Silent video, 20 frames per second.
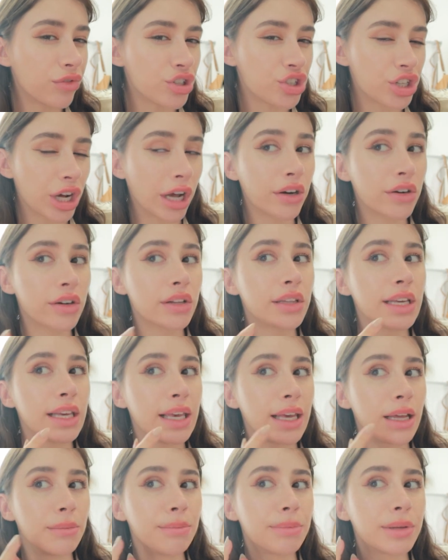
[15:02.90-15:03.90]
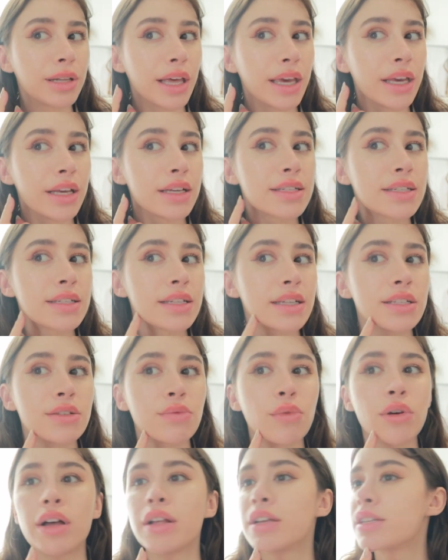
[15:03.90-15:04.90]
generally in place, as
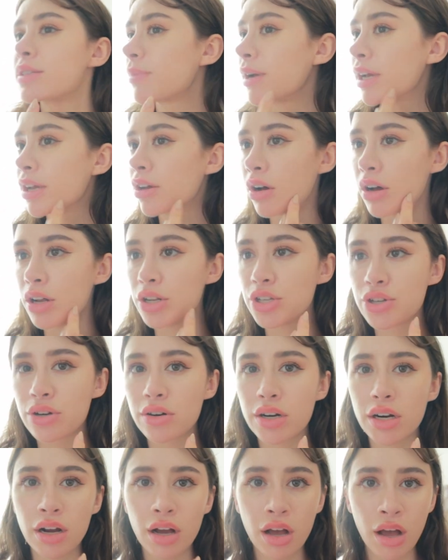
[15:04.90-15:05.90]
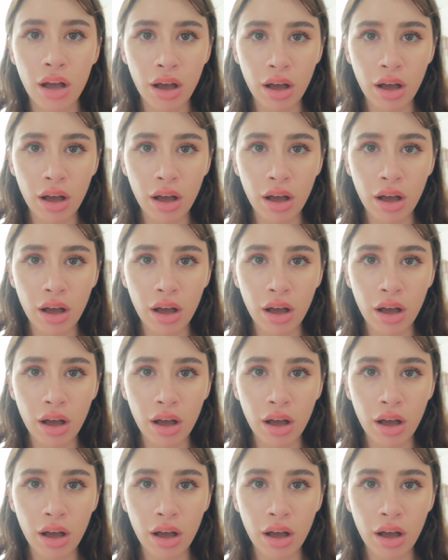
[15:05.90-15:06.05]
well as my contour.